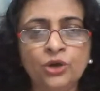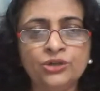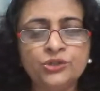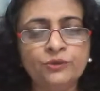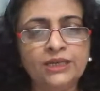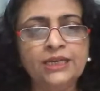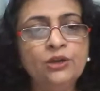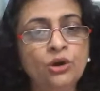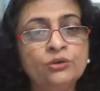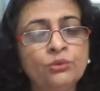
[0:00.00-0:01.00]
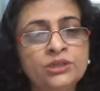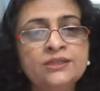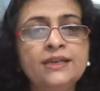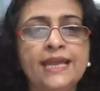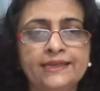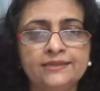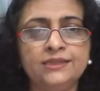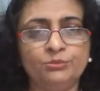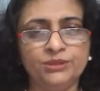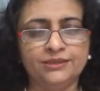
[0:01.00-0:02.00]
thoughts quickly on what is a
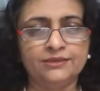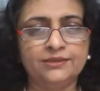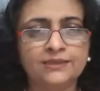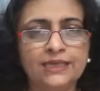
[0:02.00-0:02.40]
legacy business.